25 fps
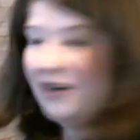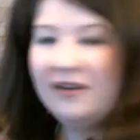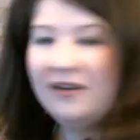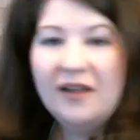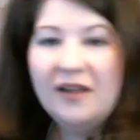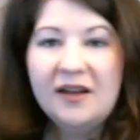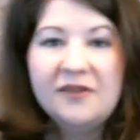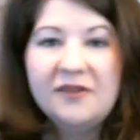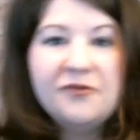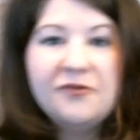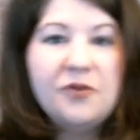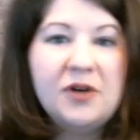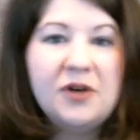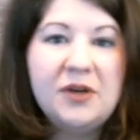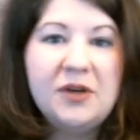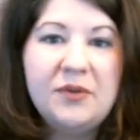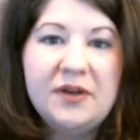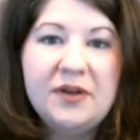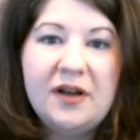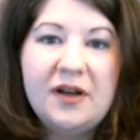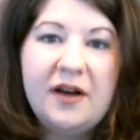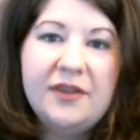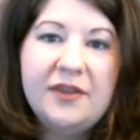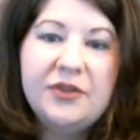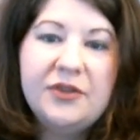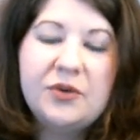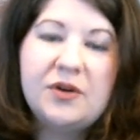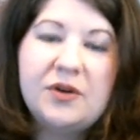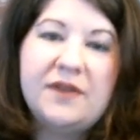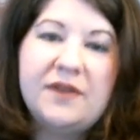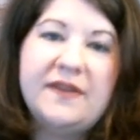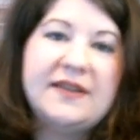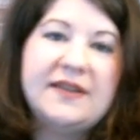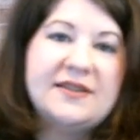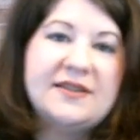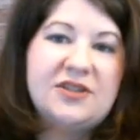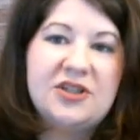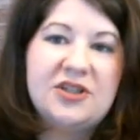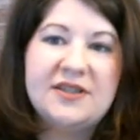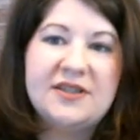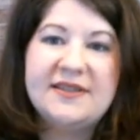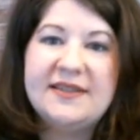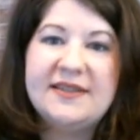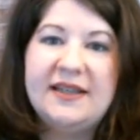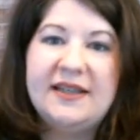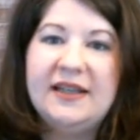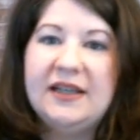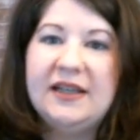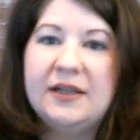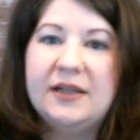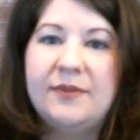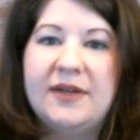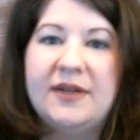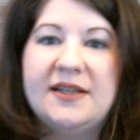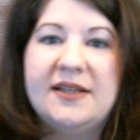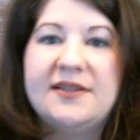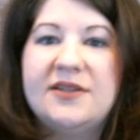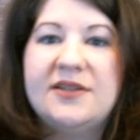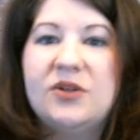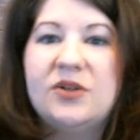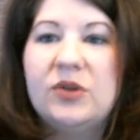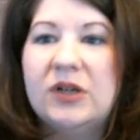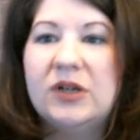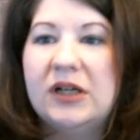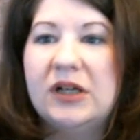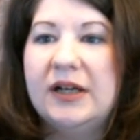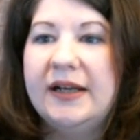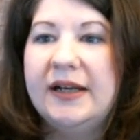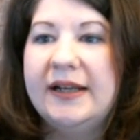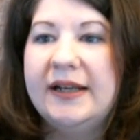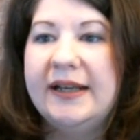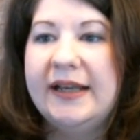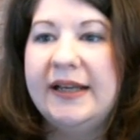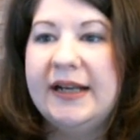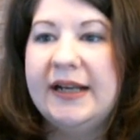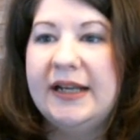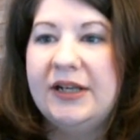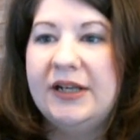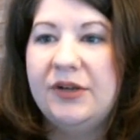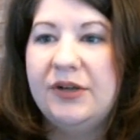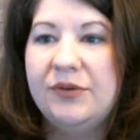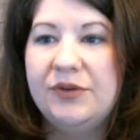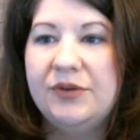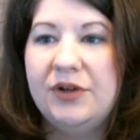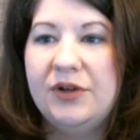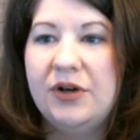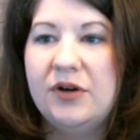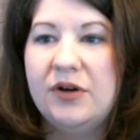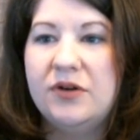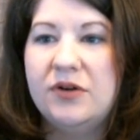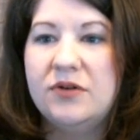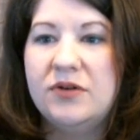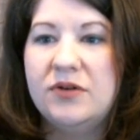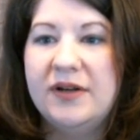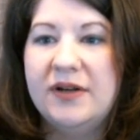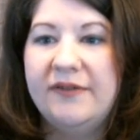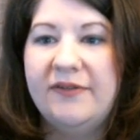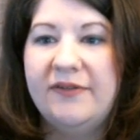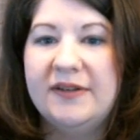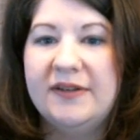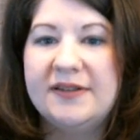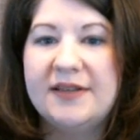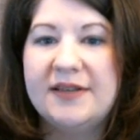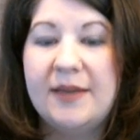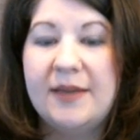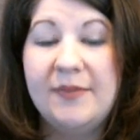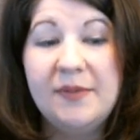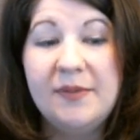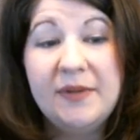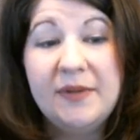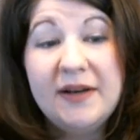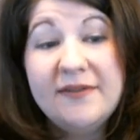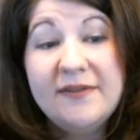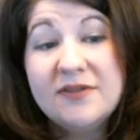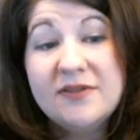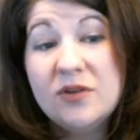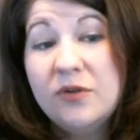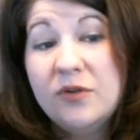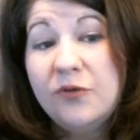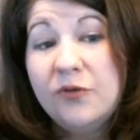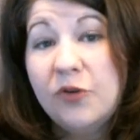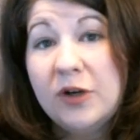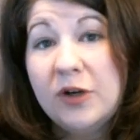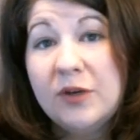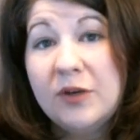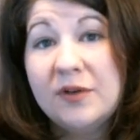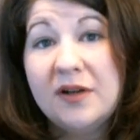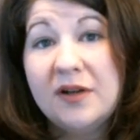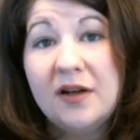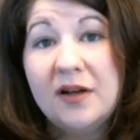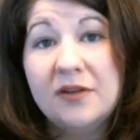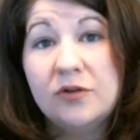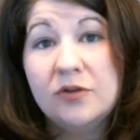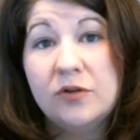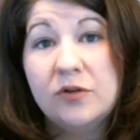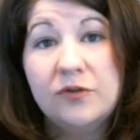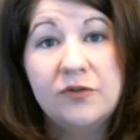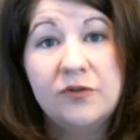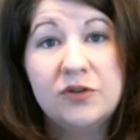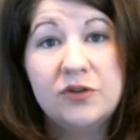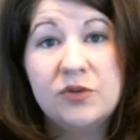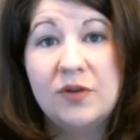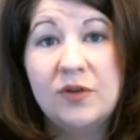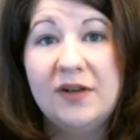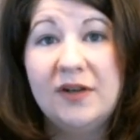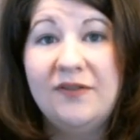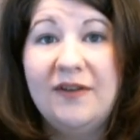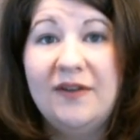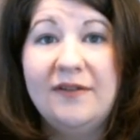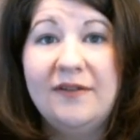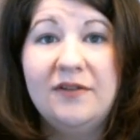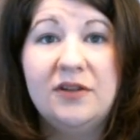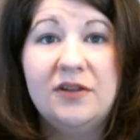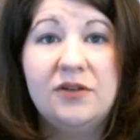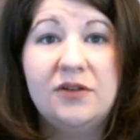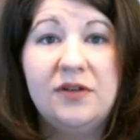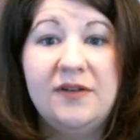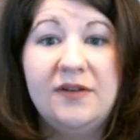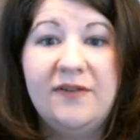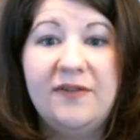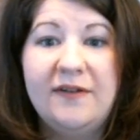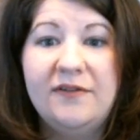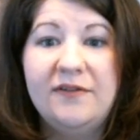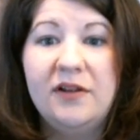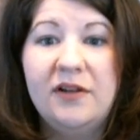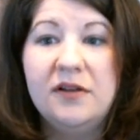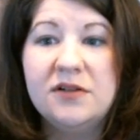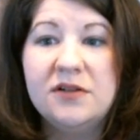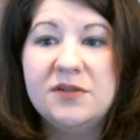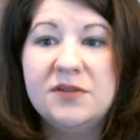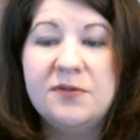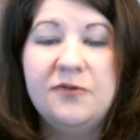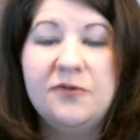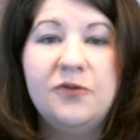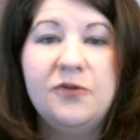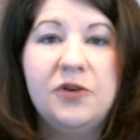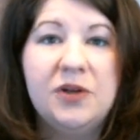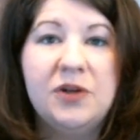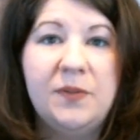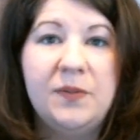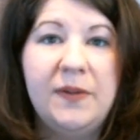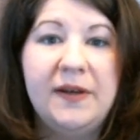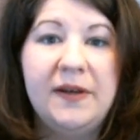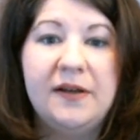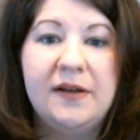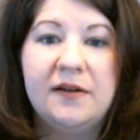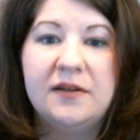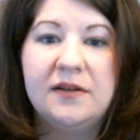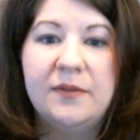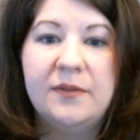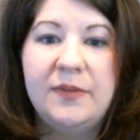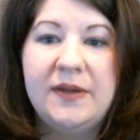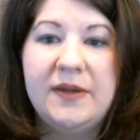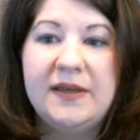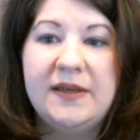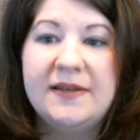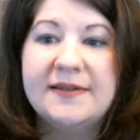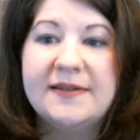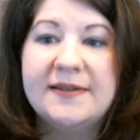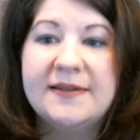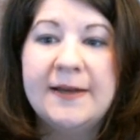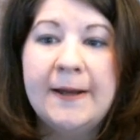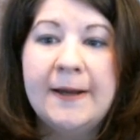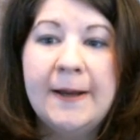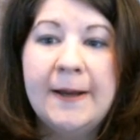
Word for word: a lot of forty-one Hawthorne that's just sitting in my store. And again, I don't know if it's. I mean, but I've sold forty-one Hawthorne for twenty-five to thirty-five dollars before, depending on the piece.